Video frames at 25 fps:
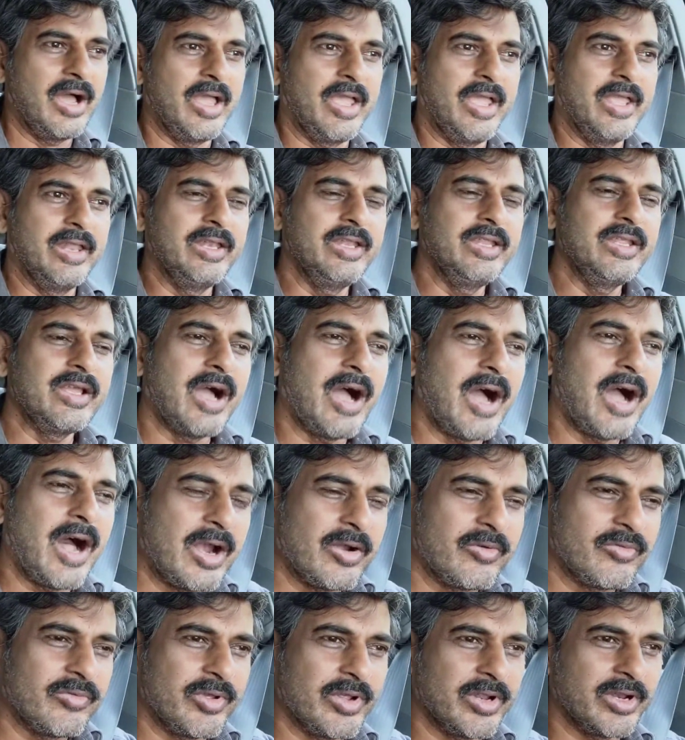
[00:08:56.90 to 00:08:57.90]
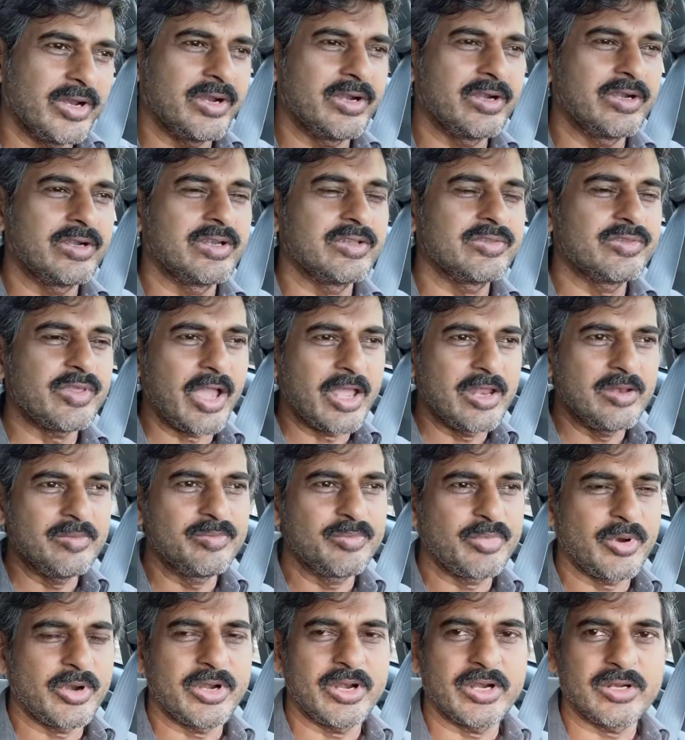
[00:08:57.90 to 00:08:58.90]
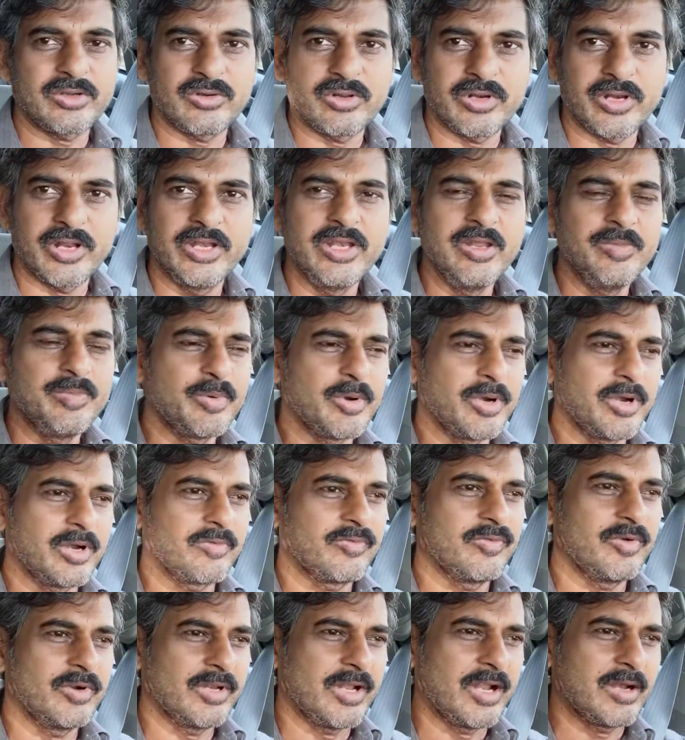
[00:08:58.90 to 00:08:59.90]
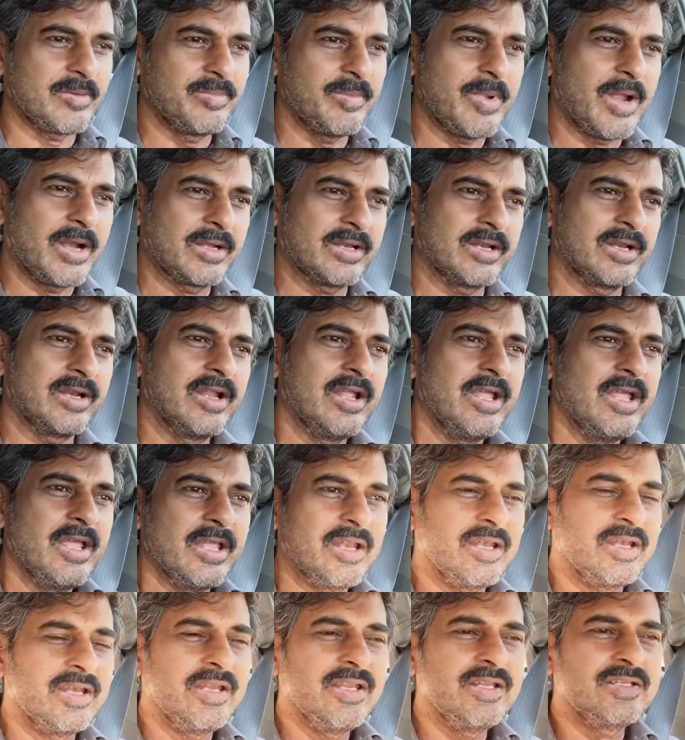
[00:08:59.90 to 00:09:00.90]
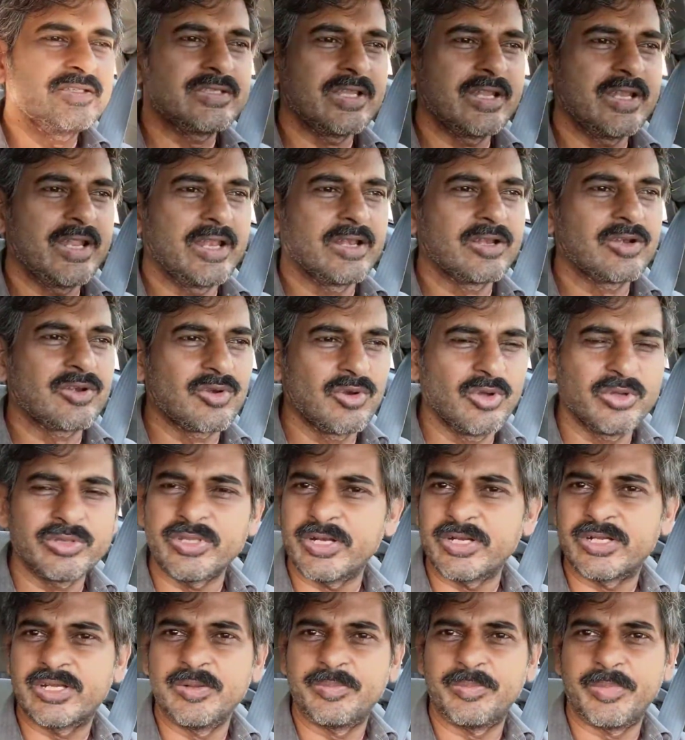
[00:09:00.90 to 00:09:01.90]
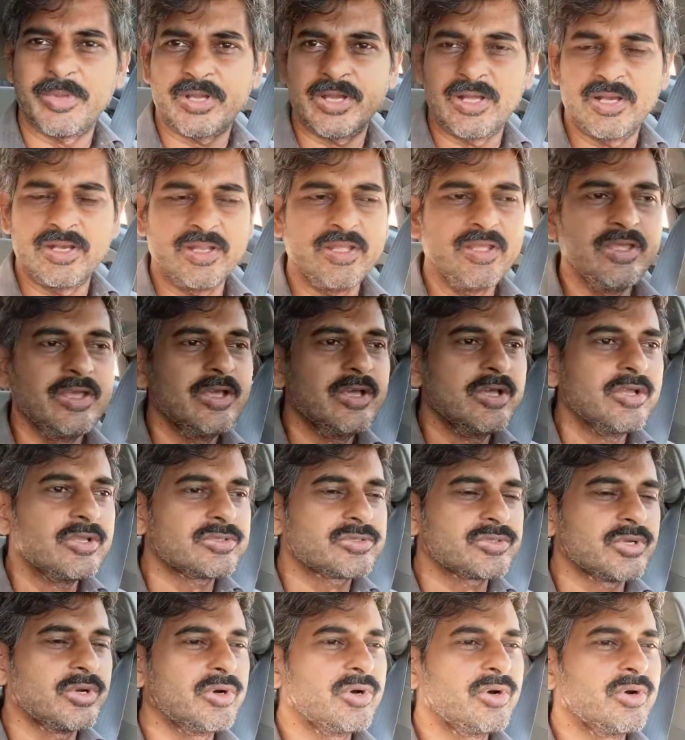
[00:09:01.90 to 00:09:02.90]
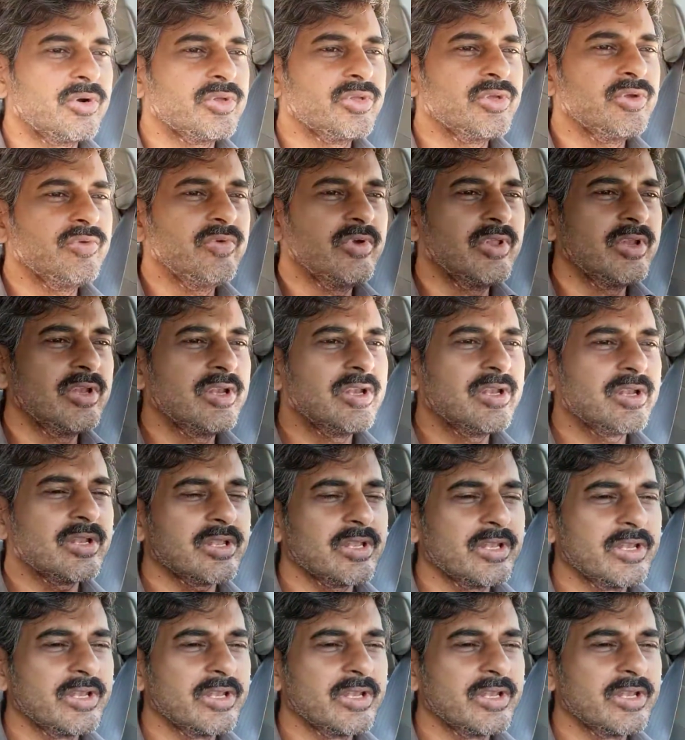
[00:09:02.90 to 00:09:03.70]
any hardware design product, or any product for that matter, needs an enclosure typically. So you will